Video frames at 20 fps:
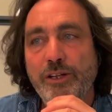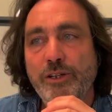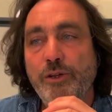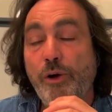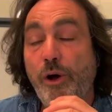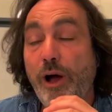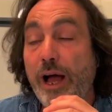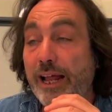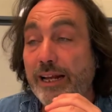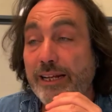
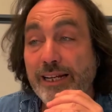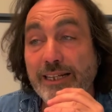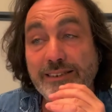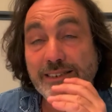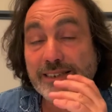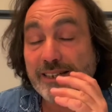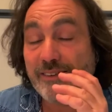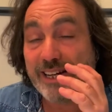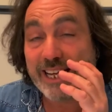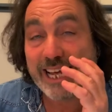not
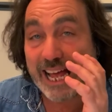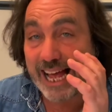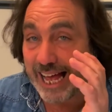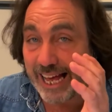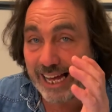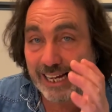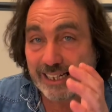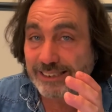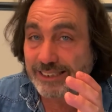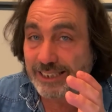necessarily
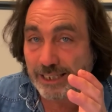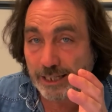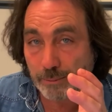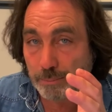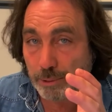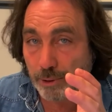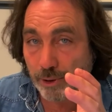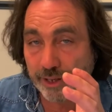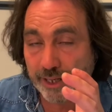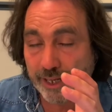acting
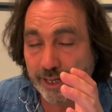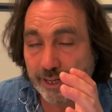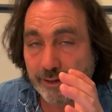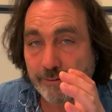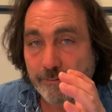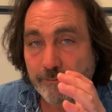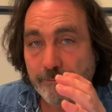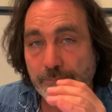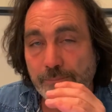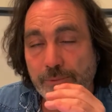upon it,
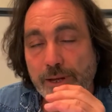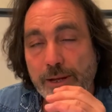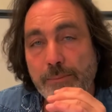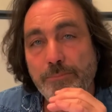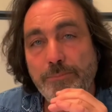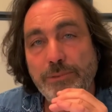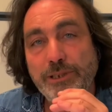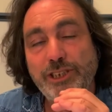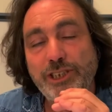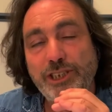
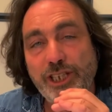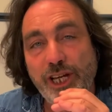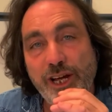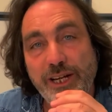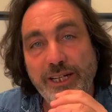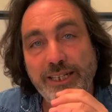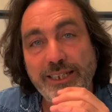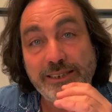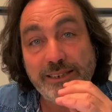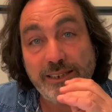but
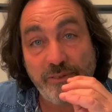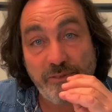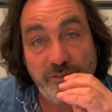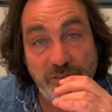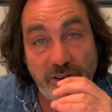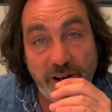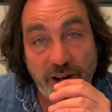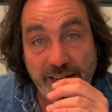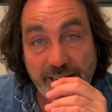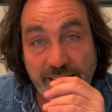certainly
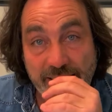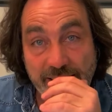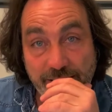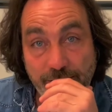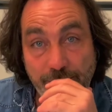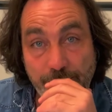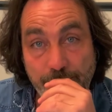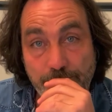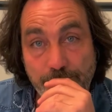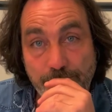defining
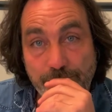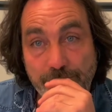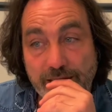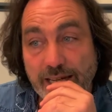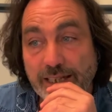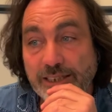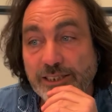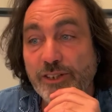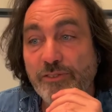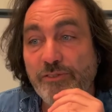them
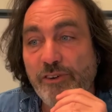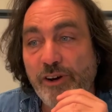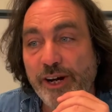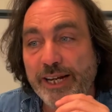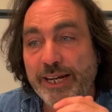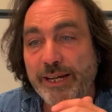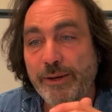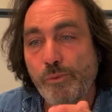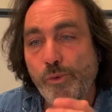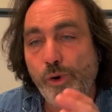and
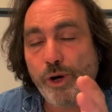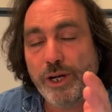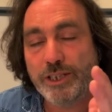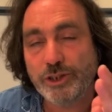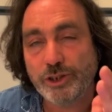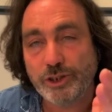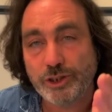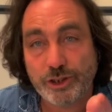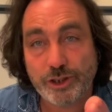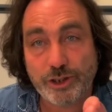defining what
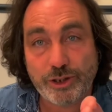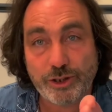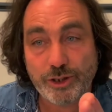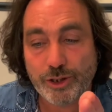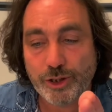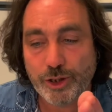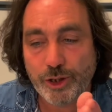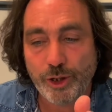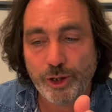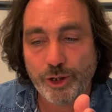is
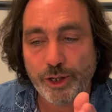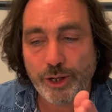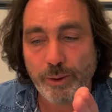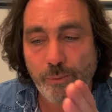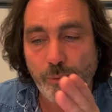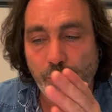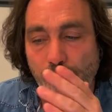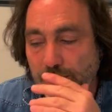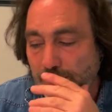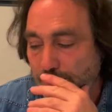good
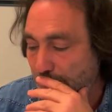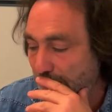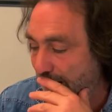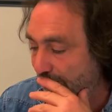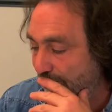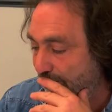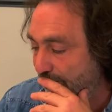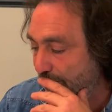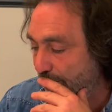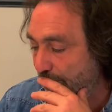and what is
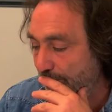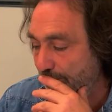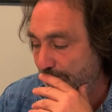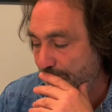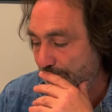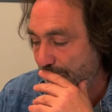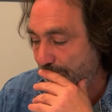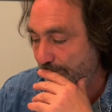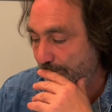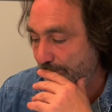bad for you,
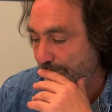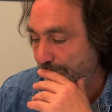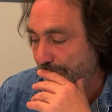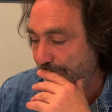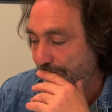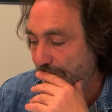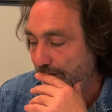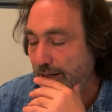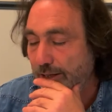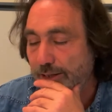
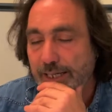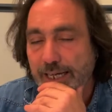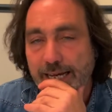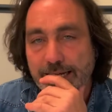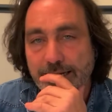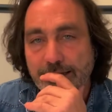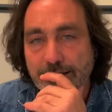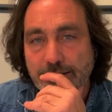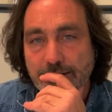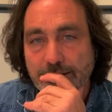
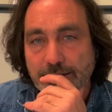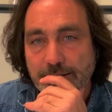okay?